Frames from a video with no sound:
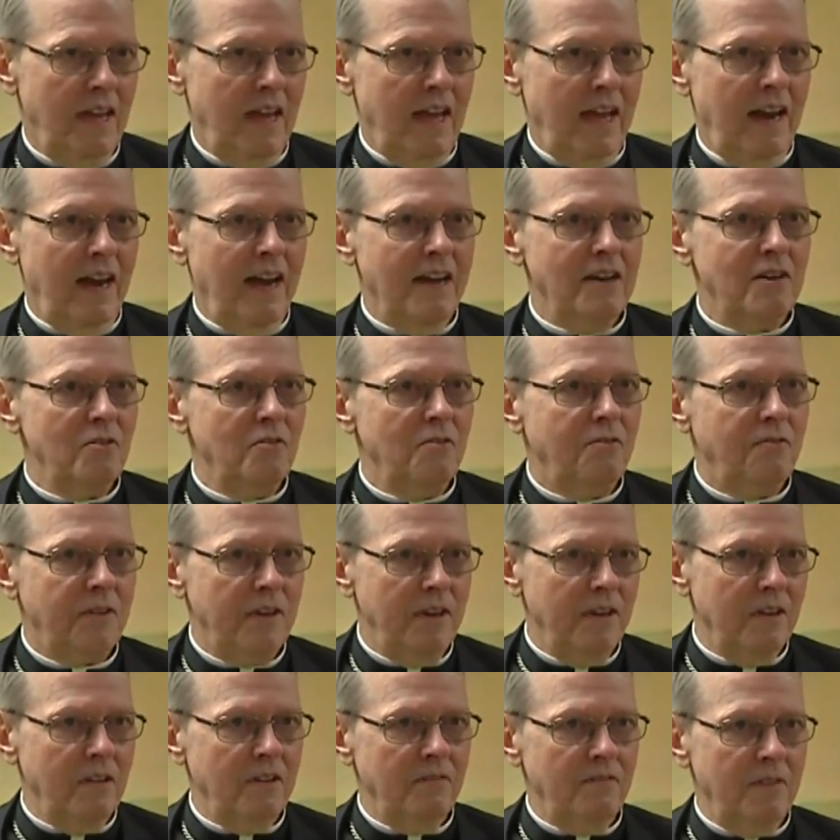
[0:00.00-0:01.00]
and I do
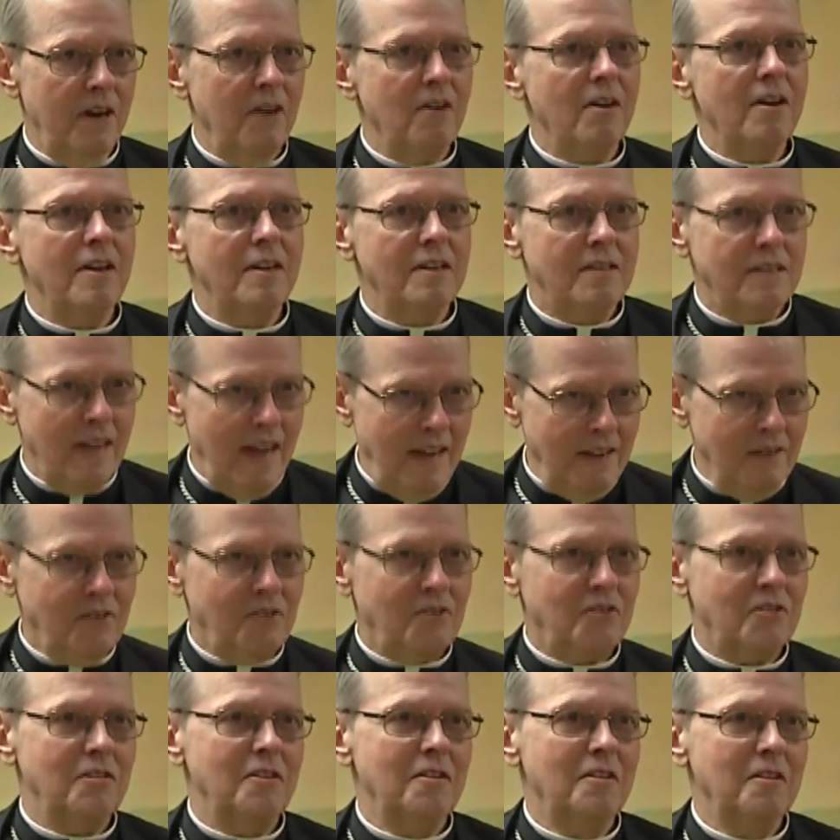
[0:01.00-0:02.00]
feel very
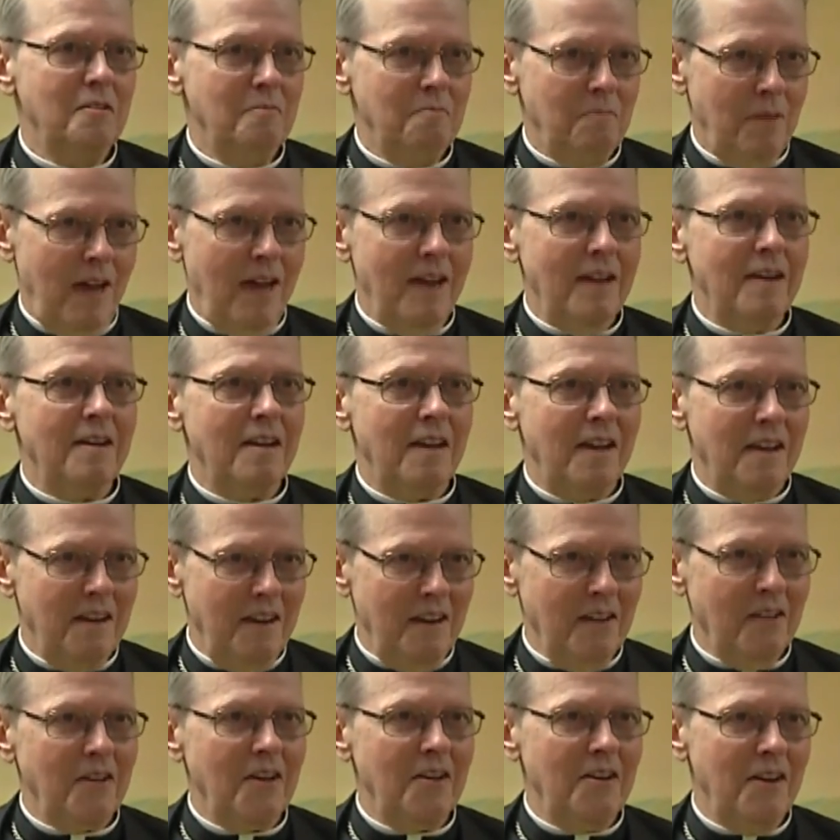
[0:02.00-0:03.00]
intense pain and
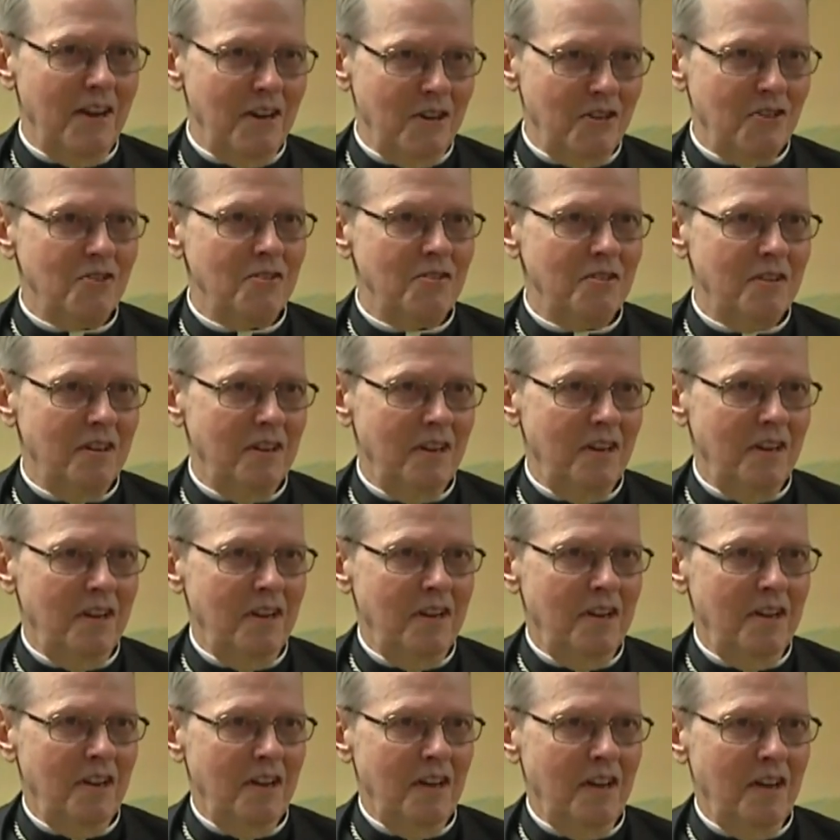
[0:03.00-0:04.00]
alienation.
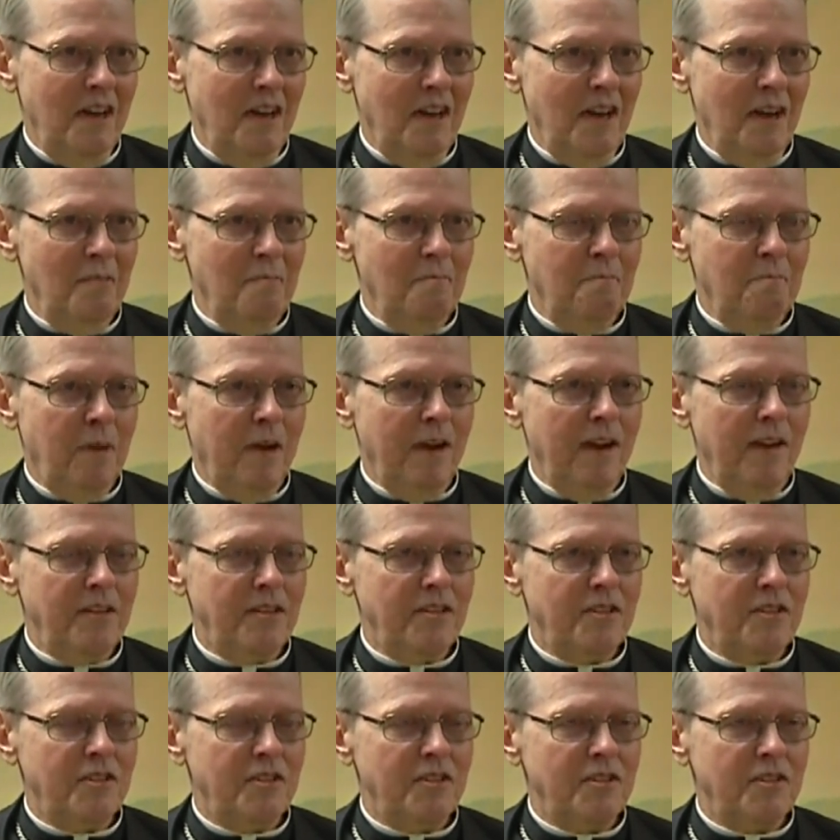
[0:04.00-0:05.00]
Uh, but
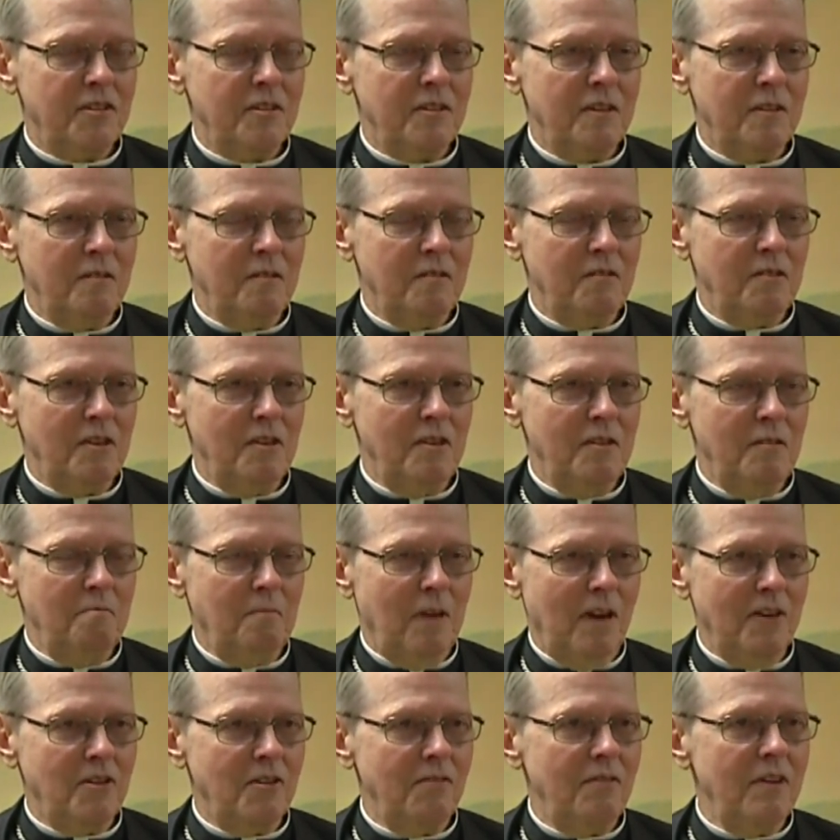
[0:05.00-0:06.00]
it's
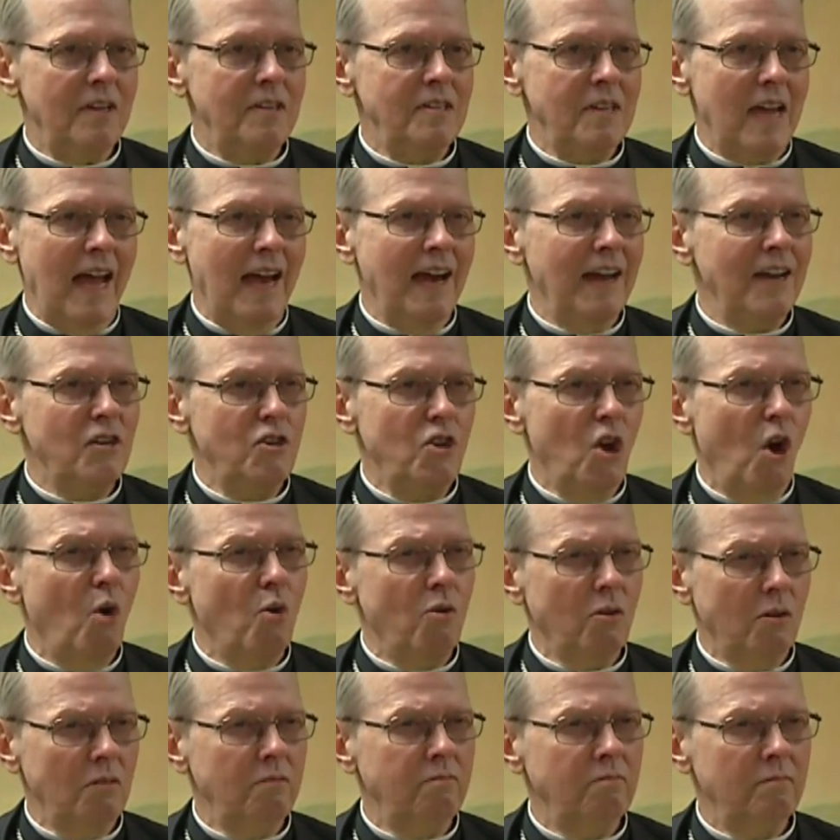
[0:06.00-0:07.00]
much of it is
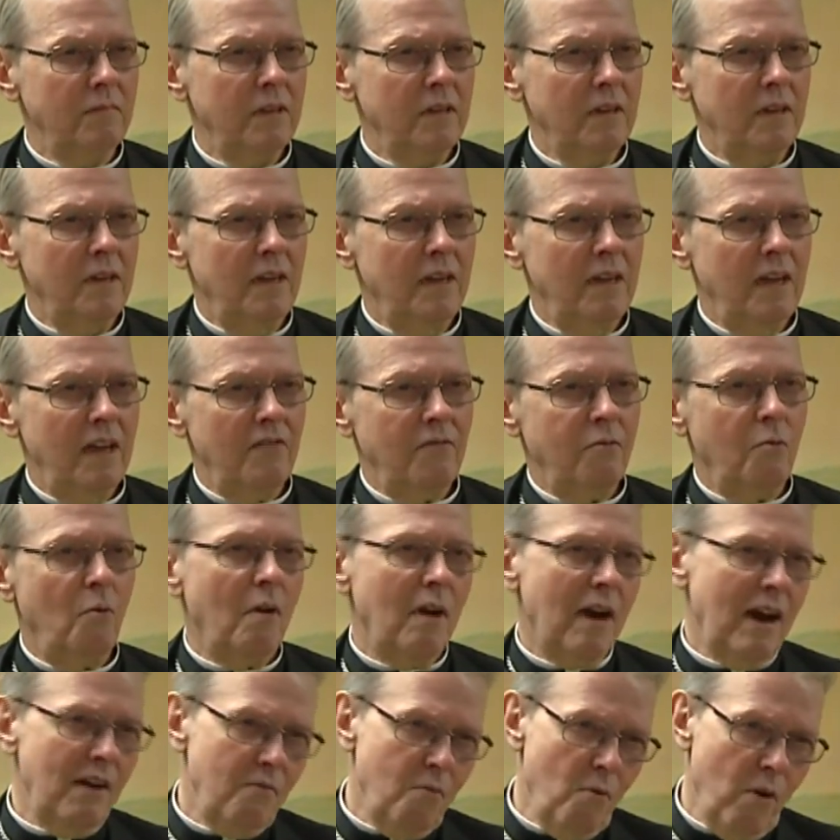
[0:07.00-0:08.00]
anecdotal, and from
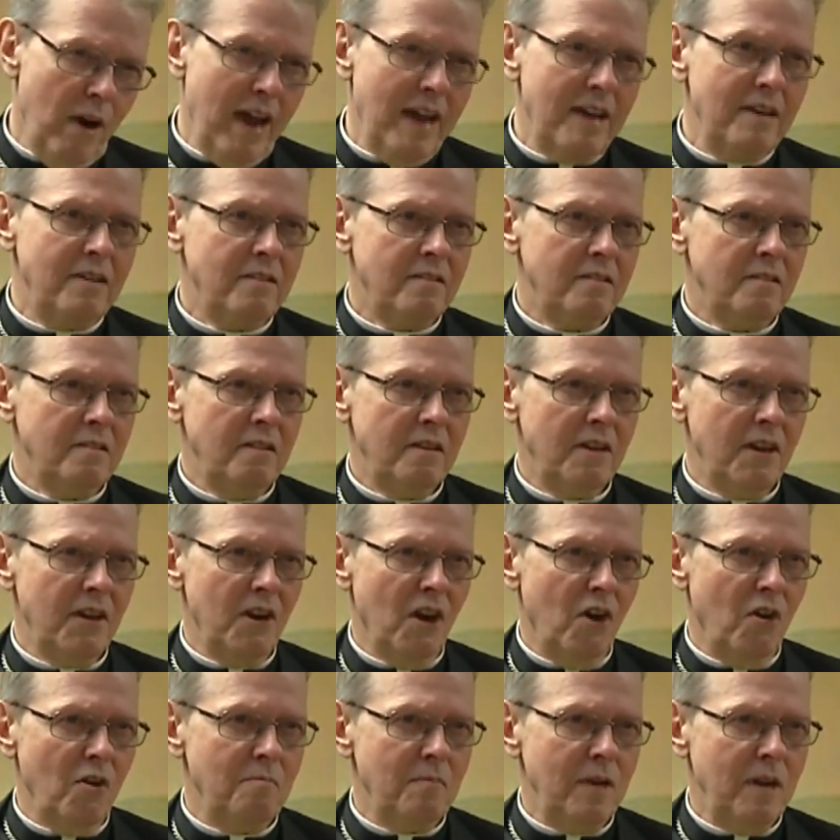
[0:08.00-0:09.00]
what I've read, you
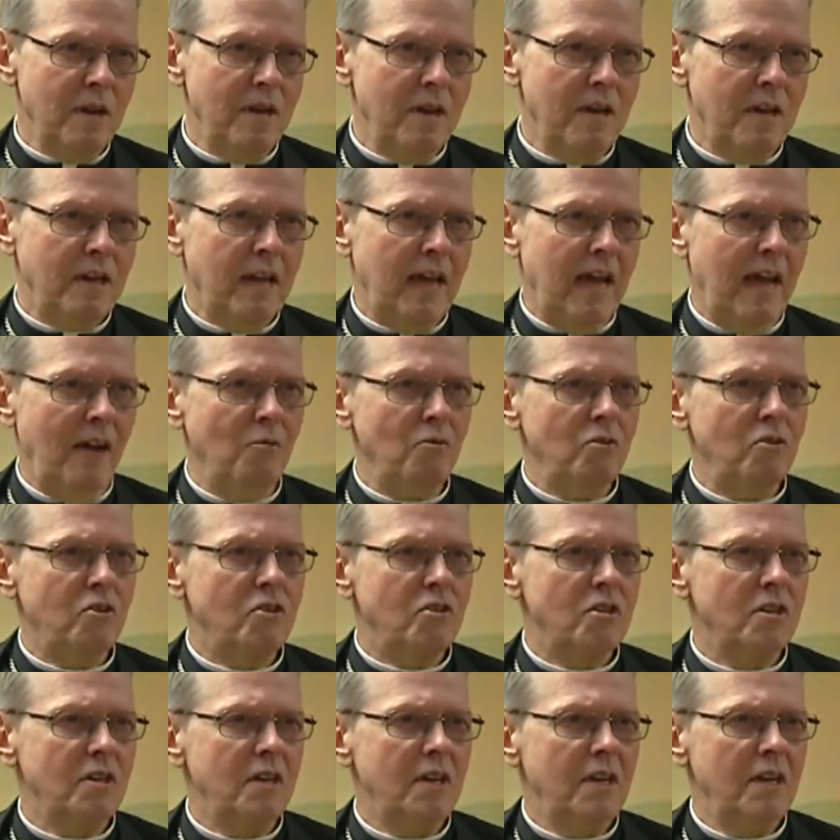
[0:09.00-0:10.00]
know, in media
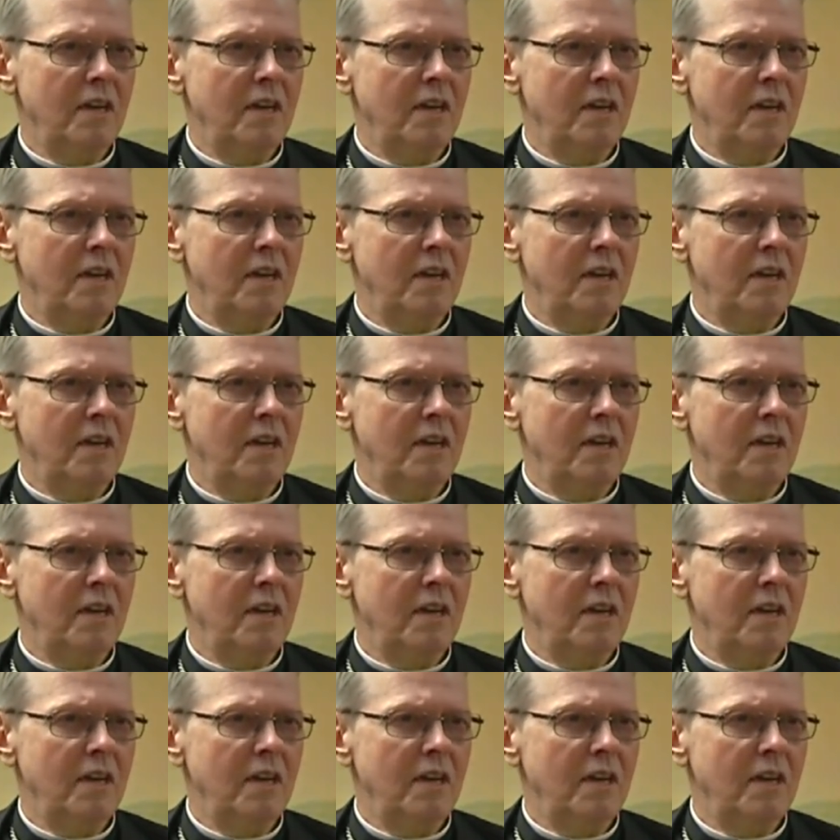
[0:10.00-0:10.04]
accounts.